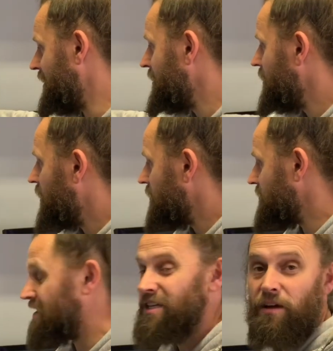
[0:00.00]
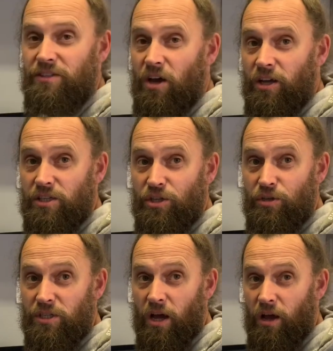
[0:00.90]
You can see I've started to use
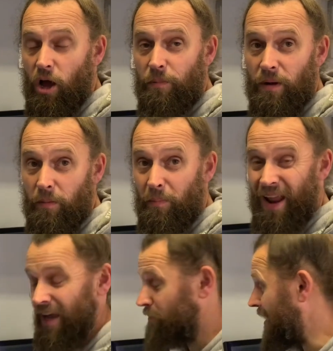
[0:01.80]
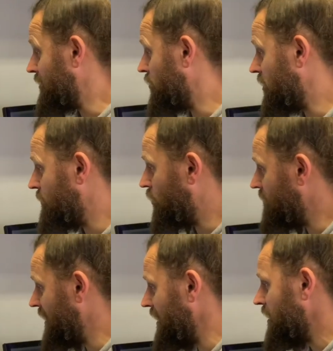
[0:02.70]
open up a blank document
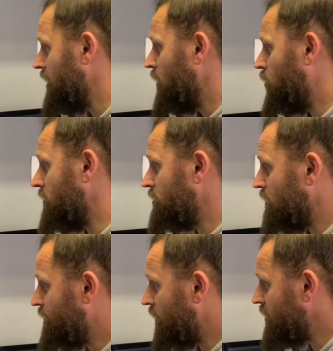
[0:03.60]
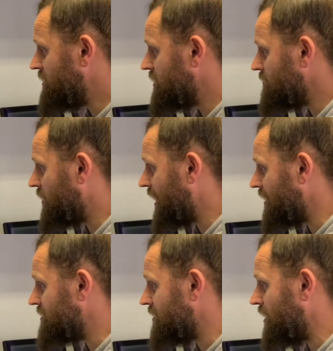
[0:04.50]
already. What I'm going to do first is I'm going to
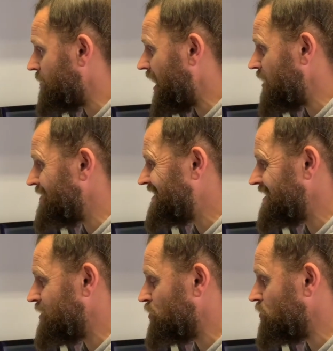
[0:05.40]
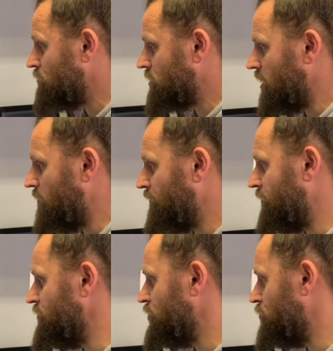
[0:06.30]
get my ABC tool, which is like my
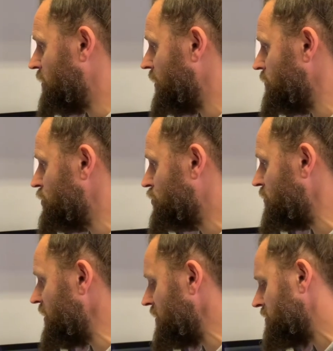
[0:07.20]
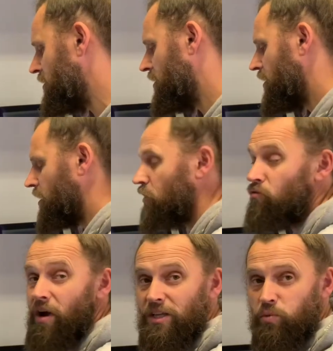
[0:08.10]
font tool, click on the screen, and
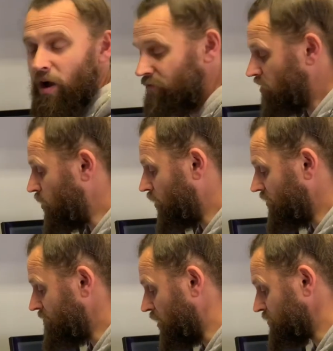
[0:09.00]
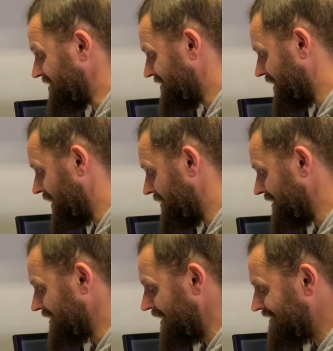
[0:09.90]
write whatever I want the mould to say. In this
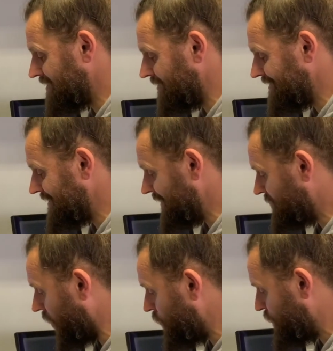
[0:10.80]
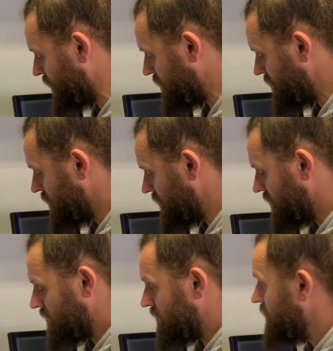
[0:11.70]
case, it's going to say dope,
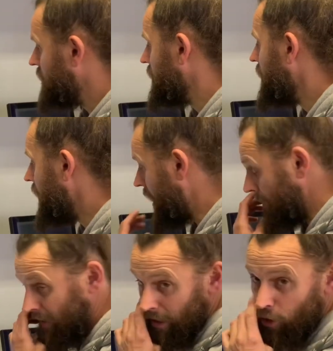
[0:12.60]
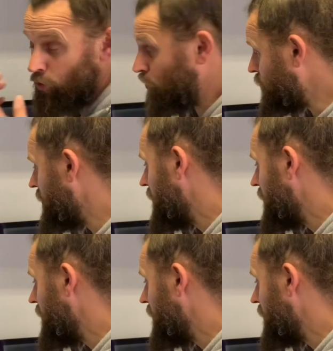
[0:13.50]
meaning cool.